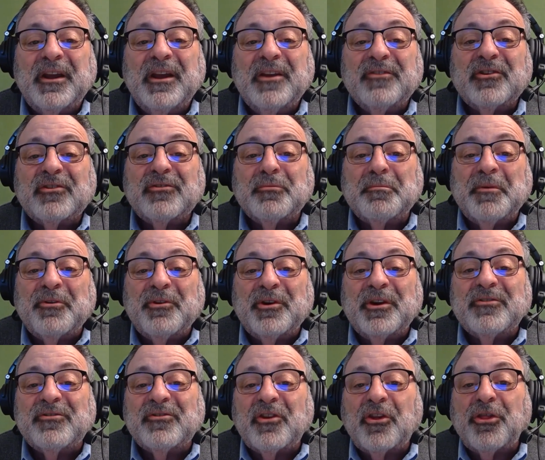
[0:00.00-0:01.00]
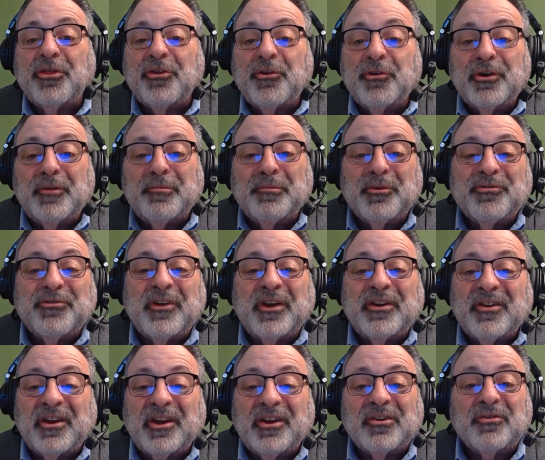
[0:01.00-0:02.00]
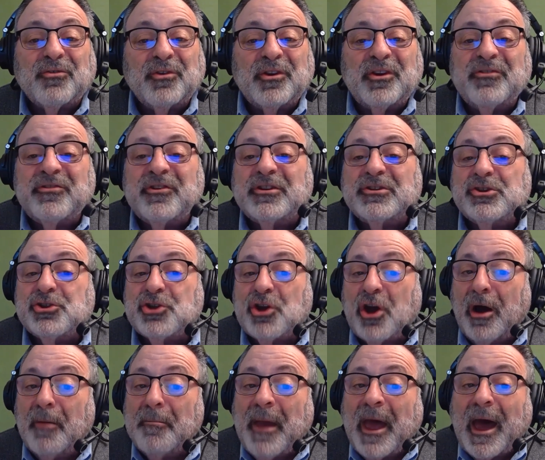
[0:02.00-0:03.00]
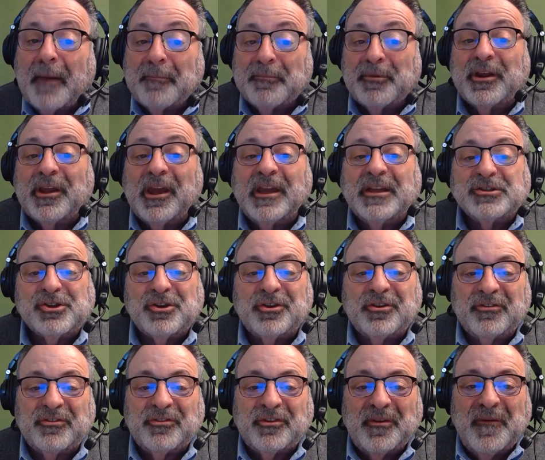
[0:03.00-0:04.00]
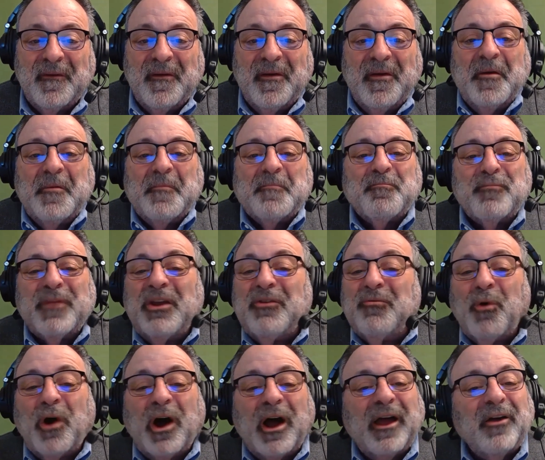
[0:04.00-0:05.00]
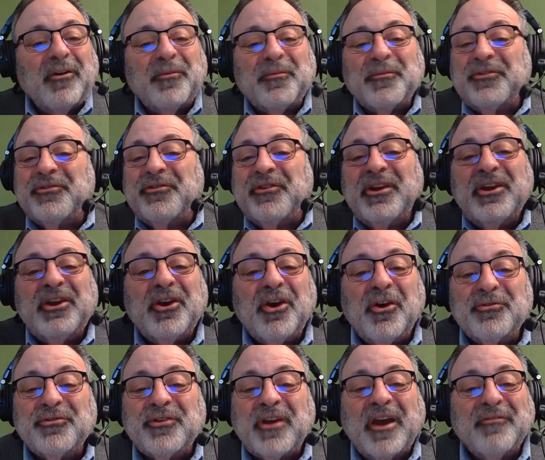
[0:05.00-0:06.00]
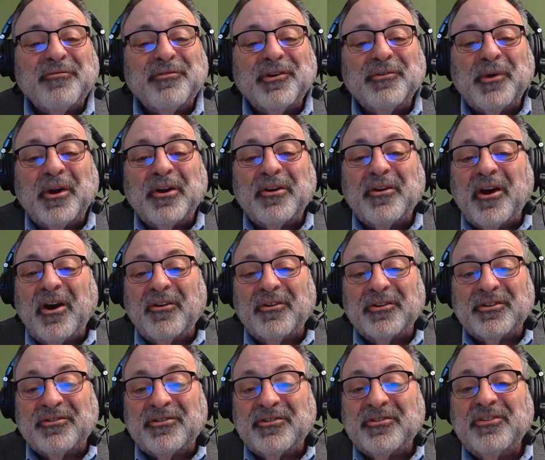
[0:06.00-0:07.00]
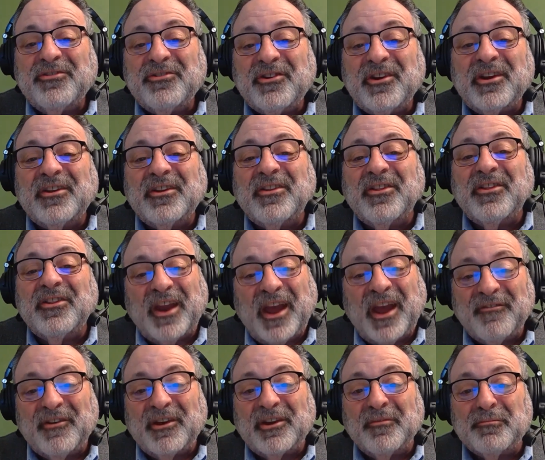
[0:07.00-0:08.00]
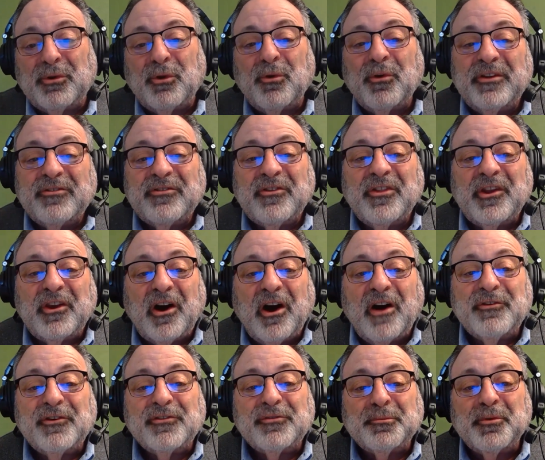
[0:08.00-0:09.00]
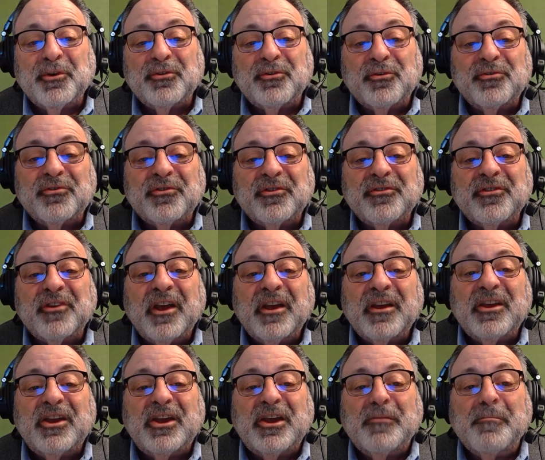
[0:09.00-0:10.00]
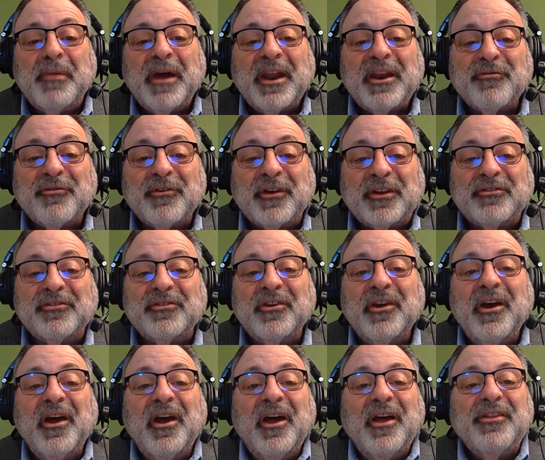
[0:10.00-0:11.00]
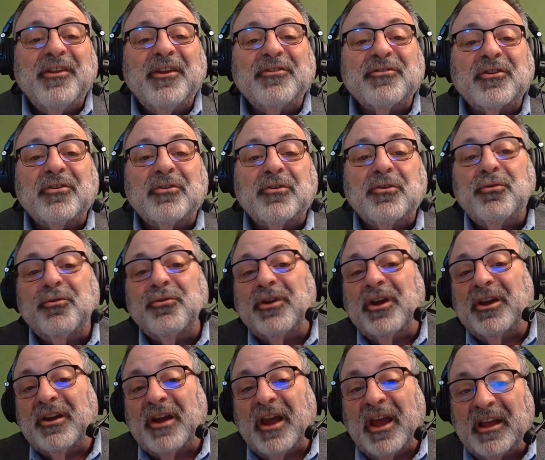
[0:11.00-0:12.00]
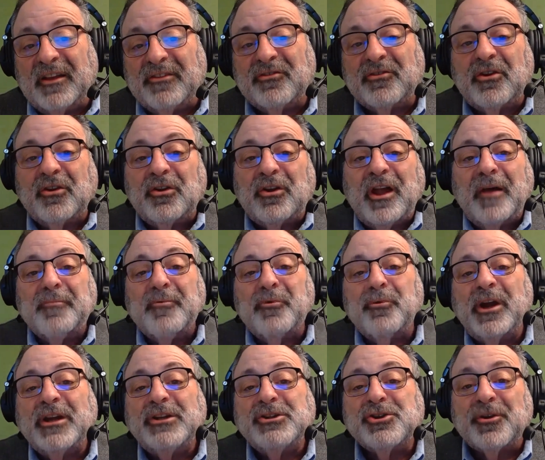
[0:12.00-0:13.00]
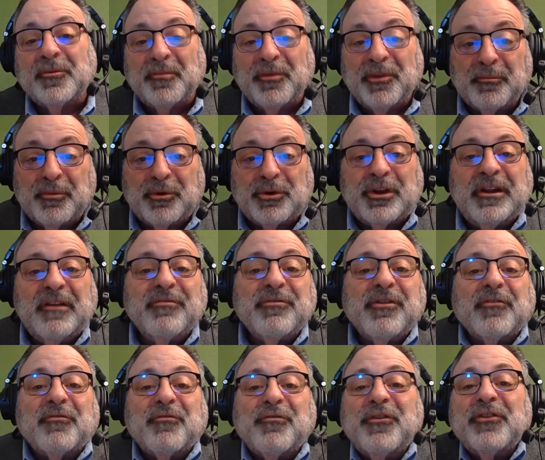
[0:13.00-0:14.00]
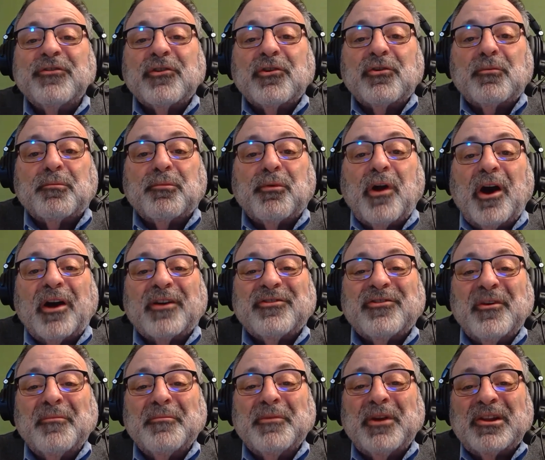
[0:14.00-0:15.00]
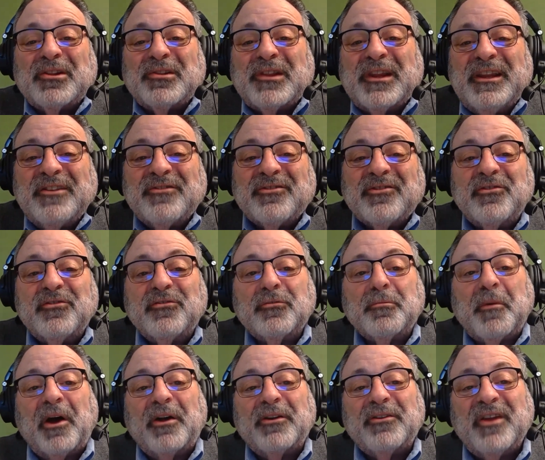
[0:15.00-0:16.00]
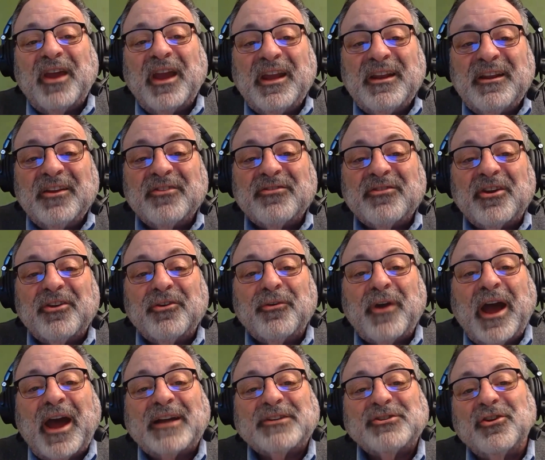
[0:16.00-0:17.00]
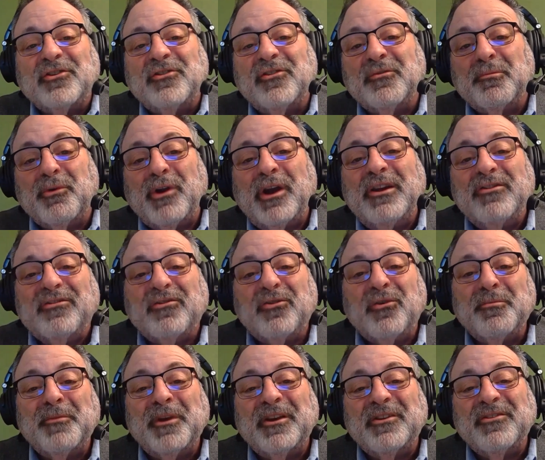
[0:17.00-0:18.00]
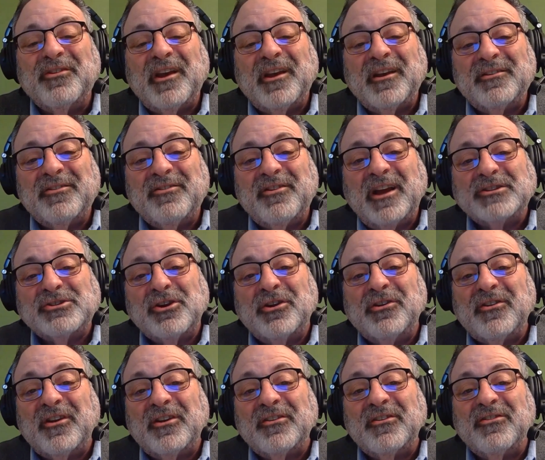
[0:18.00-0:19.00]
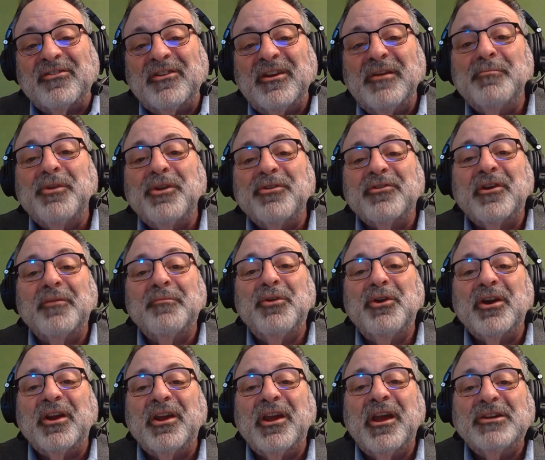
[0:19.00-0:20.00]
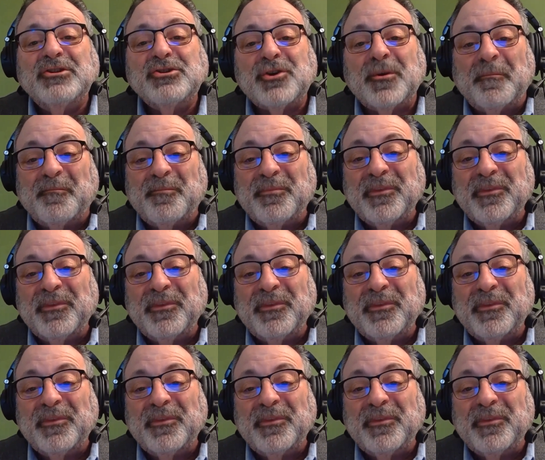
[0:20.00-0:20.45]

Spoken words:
has experienced a 30% increase in job applications. Meanwhile, CEOs everywhere are insisting that having employees in the office produces key benefits. These include enhanced collaboration, the belief that physical proximity leads to spontaneous interactions, brainstorming sessions, and seamless communication.